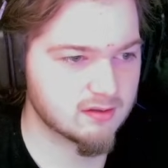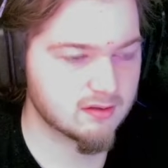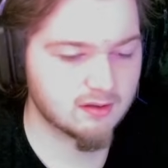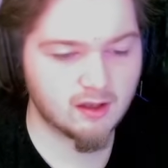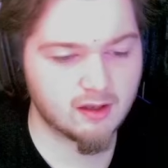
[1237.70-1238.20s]

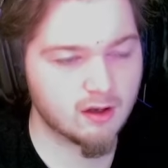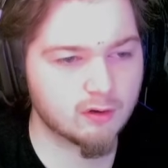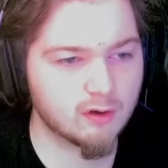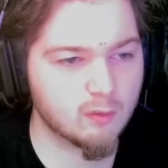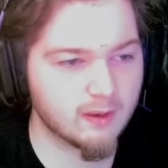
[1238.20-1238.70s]
I'll
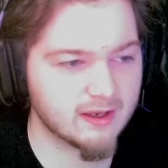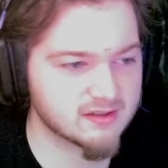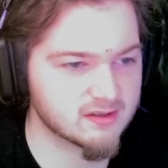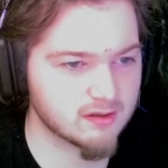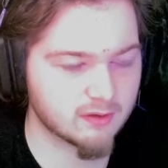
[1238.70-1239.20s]
go
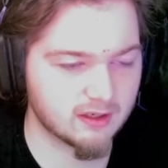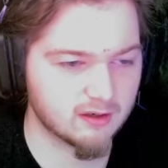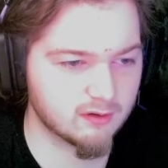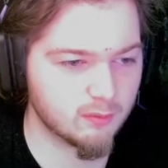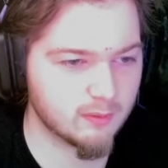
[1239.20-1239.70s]
west. Okay, I'll
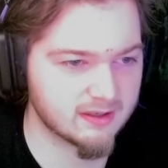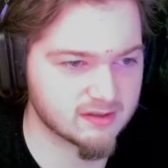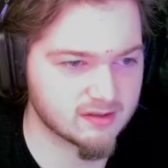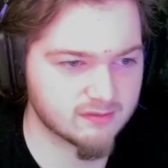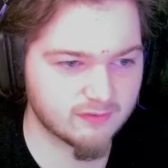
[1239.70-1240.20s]
go
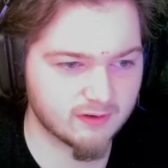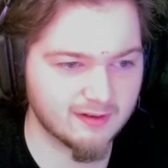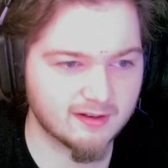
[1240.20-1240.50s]
west. Fine.